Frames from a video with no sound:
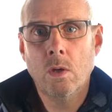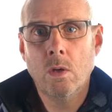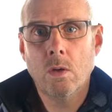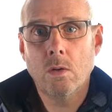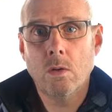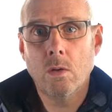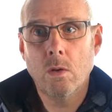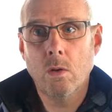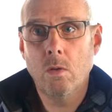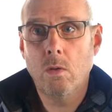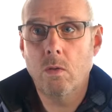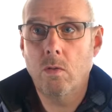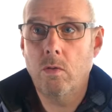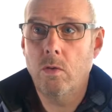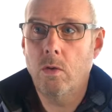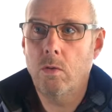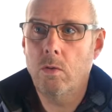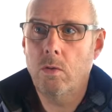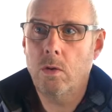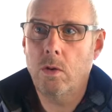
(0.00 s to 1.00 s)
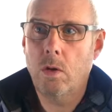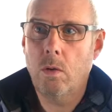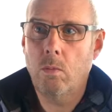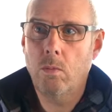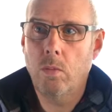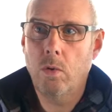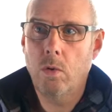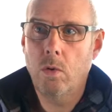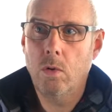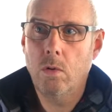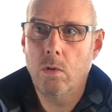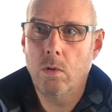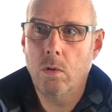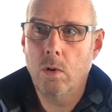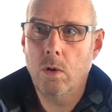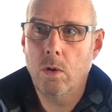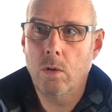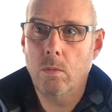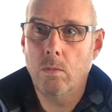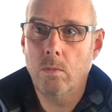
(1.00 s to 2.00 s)
So for
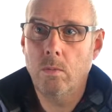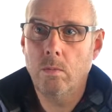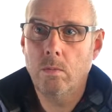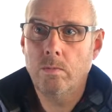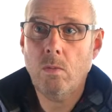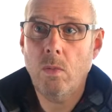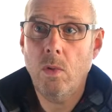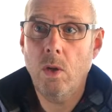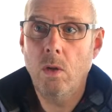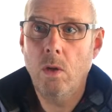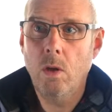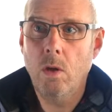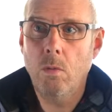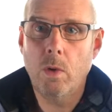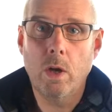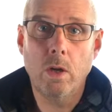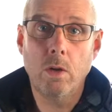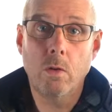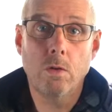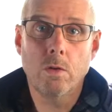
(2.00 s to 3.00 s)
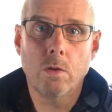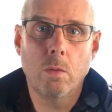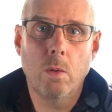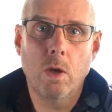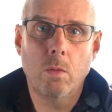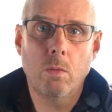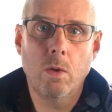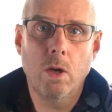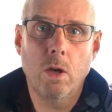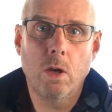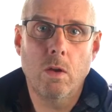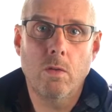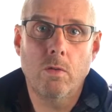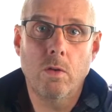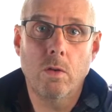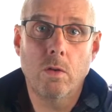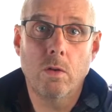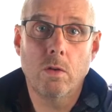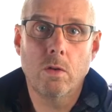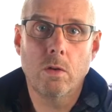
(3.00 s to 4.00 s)
example, you might do some 8-minute
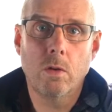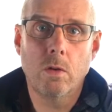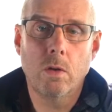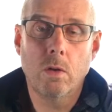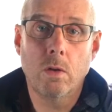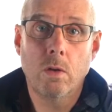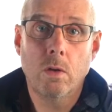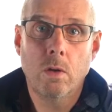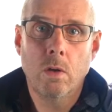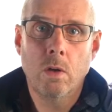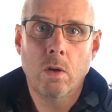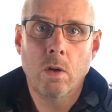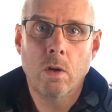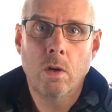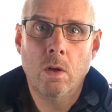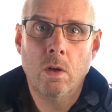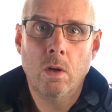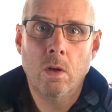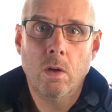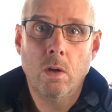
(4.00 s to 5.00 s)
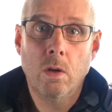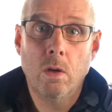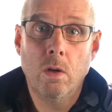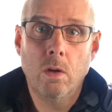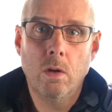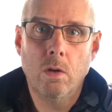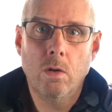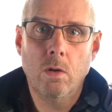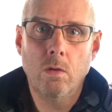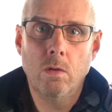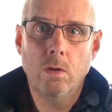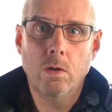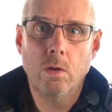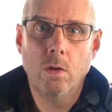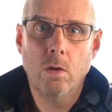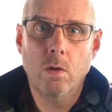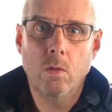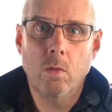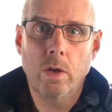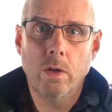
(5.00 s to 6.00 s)
efforts on a Tuesday
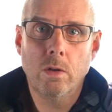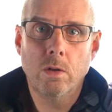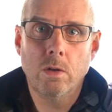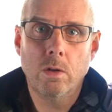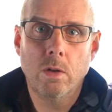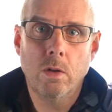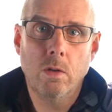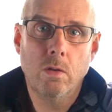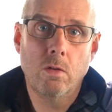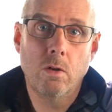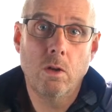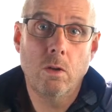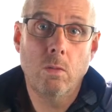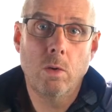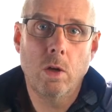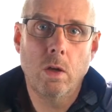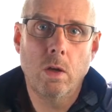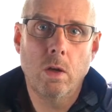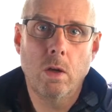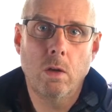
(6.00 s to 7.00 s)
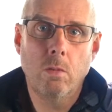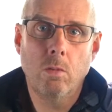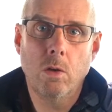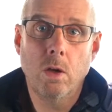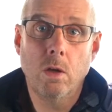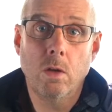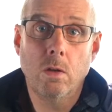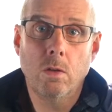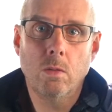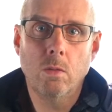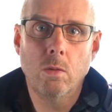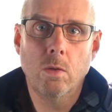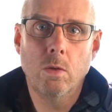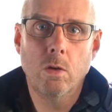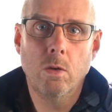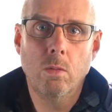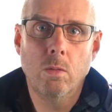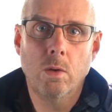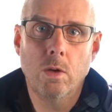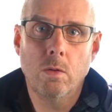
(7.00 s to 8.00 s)
or a Wednesday, 3 by 8 minutes with
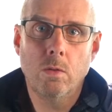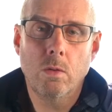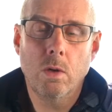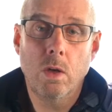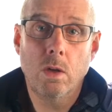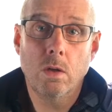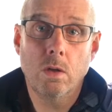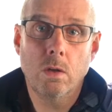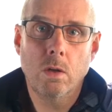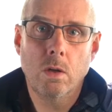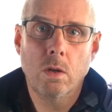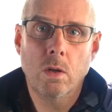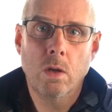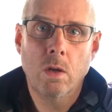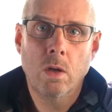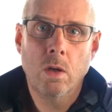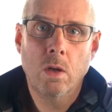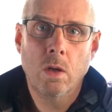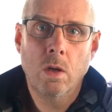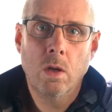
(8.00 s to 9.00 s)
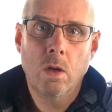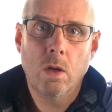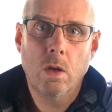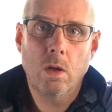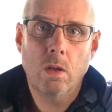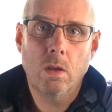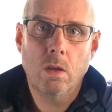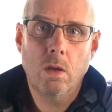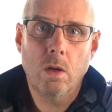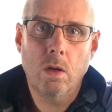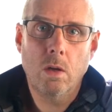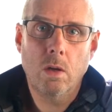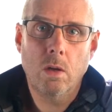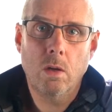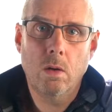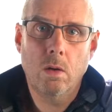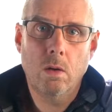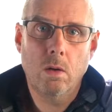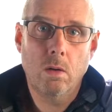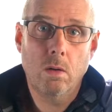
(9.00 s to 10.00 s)
2 minutes rest, and then
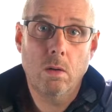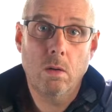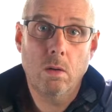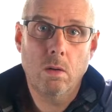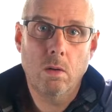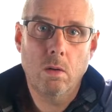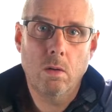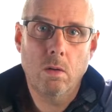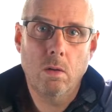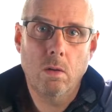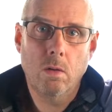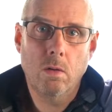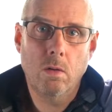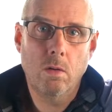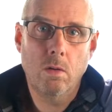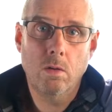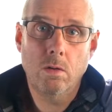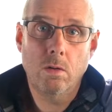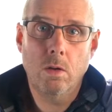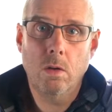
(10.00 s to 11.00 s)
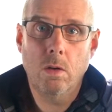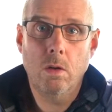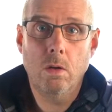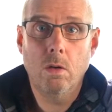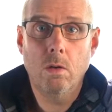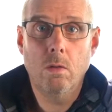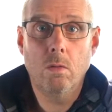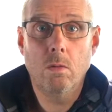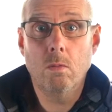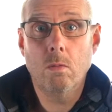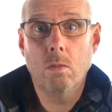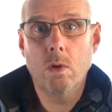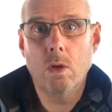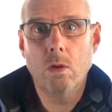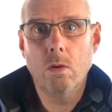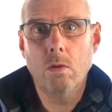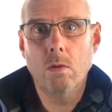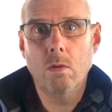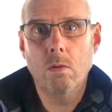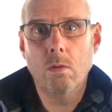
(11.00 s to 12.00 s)
on a Thursday you
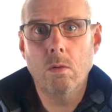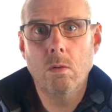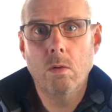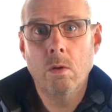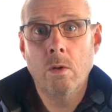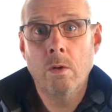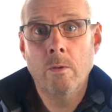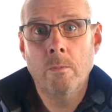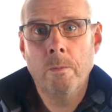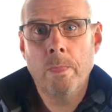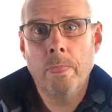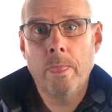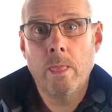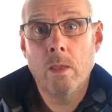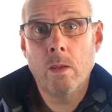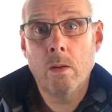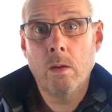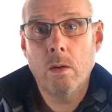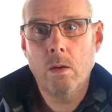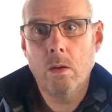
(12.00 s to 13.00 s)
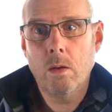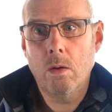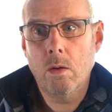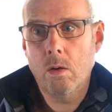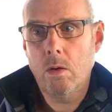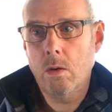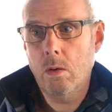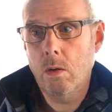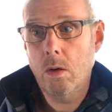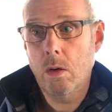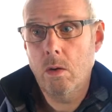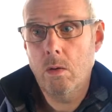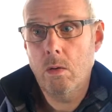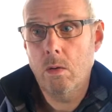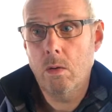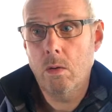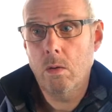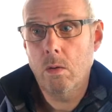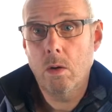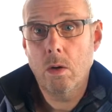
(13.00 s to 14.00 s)
might do an
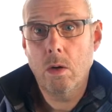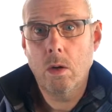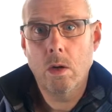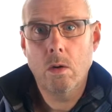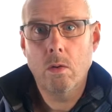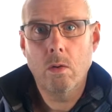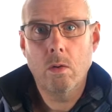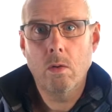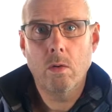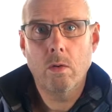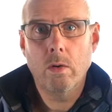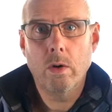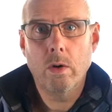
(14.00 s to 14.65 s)
hour or